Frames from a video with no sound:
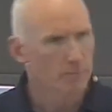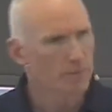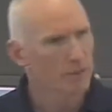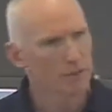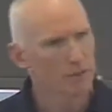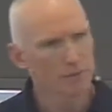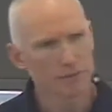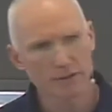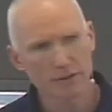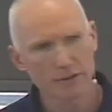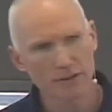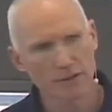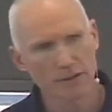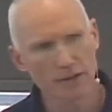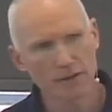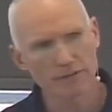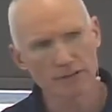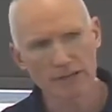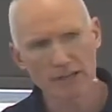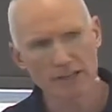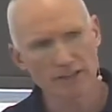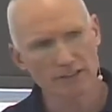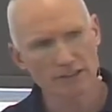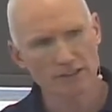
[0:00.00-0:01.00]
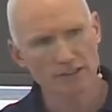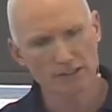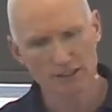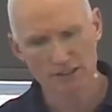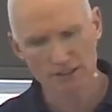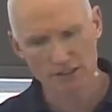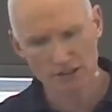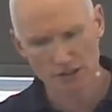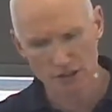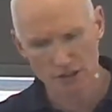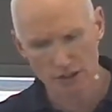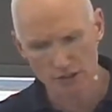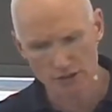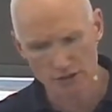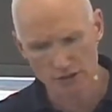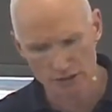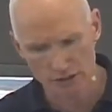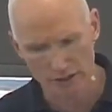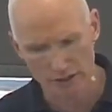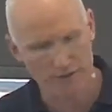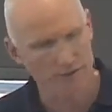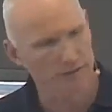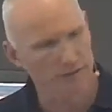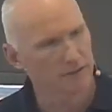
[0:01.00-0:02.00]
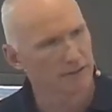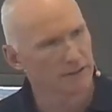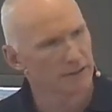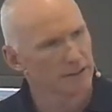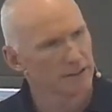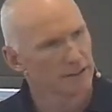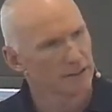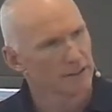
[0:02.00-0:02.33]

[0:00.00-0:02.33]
Perfect love isn't exclusive,